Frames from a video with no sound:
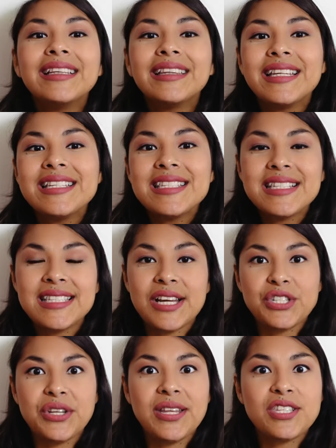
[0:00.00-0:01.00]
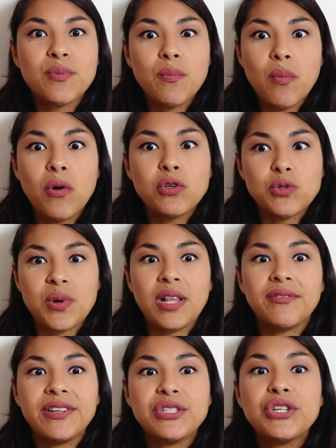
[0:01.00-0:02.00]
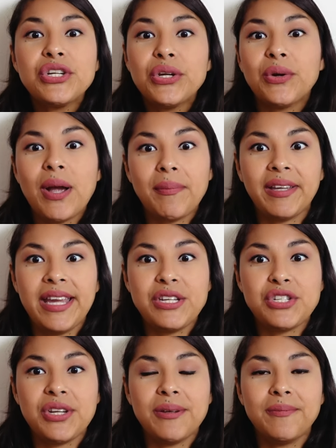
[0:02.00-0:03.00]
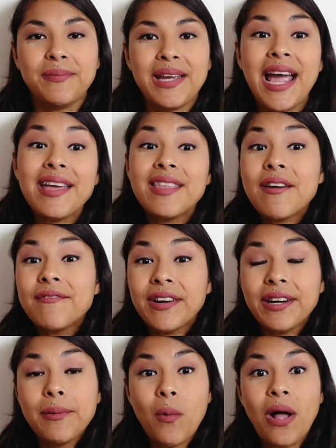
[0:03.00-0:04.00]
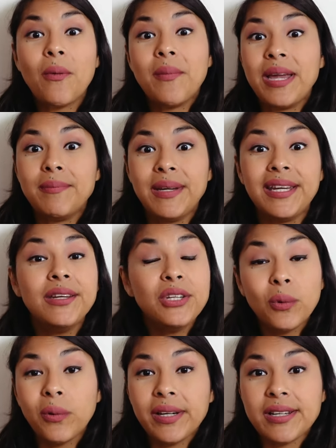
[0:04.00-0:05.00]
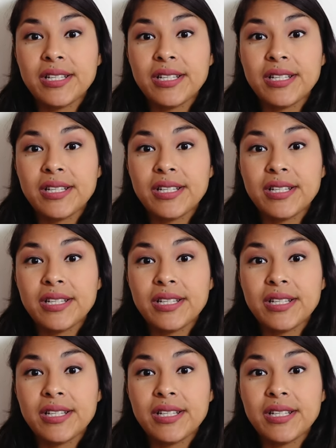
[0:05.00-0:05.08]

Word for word: list the section that's most relevant to your application, and that very well may be your work